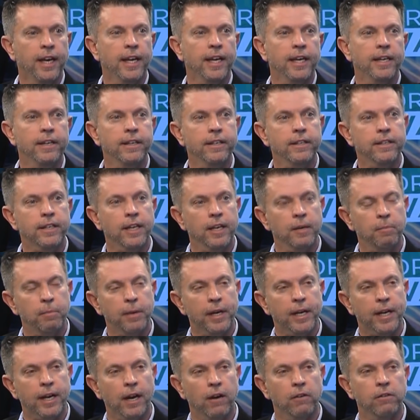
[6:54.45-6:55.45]
It is going to be
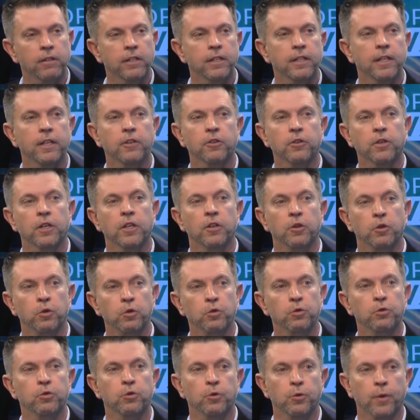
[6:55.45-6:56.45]
a currency that you can
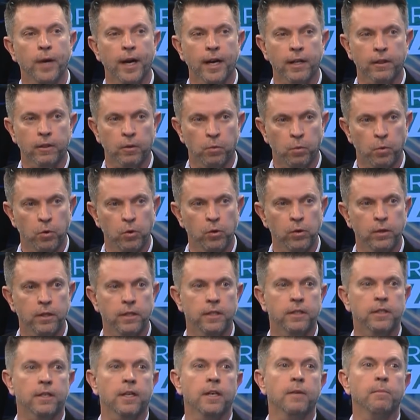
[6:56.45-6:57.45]
use throughout the world.
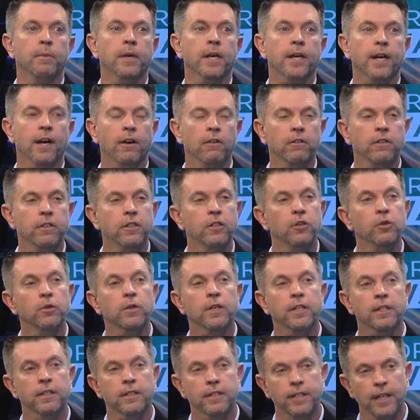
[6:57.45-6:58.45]
It's going to be a currency you
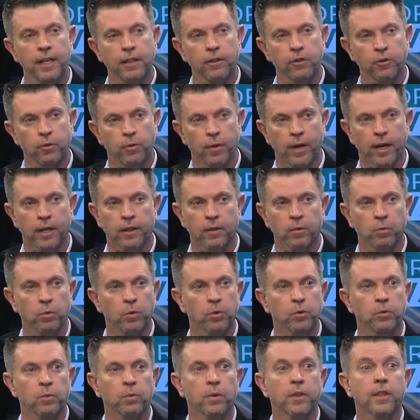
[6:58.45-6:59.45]
can send throughout the
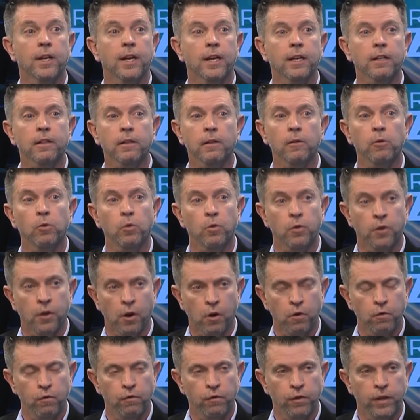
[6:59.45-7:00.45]
world with little or
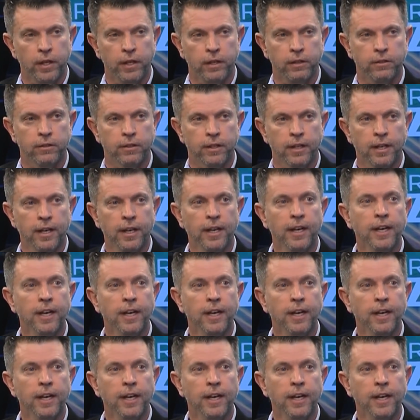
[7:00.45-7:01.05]
no fees.